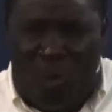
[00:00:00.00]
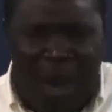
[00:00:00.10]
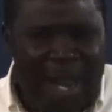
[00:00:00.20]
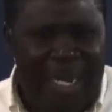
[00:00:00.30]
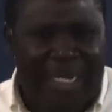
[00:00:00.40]

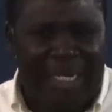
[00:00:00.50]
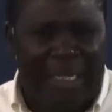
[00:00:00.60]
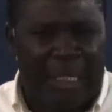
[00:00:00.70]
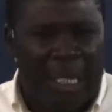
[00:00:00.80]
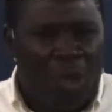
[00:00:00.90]

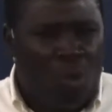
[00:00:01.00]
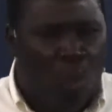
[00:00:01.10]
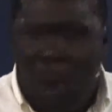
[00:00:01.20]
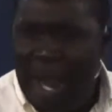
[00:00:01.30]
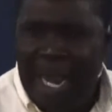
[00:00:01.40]
quietly,
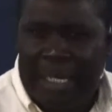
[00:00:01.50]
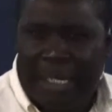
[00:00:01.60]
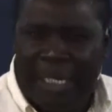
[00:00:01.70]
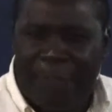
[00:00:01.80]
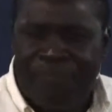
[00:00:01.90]

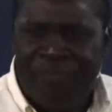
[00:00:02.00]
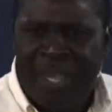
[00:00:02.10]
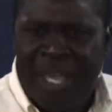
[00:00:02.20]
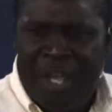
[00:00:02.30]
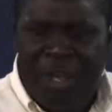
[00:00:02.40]
quietly.
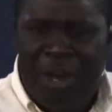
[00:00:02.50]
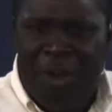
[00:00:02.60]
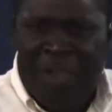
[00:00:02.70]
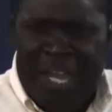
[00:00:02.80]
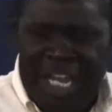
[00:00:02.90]
You know,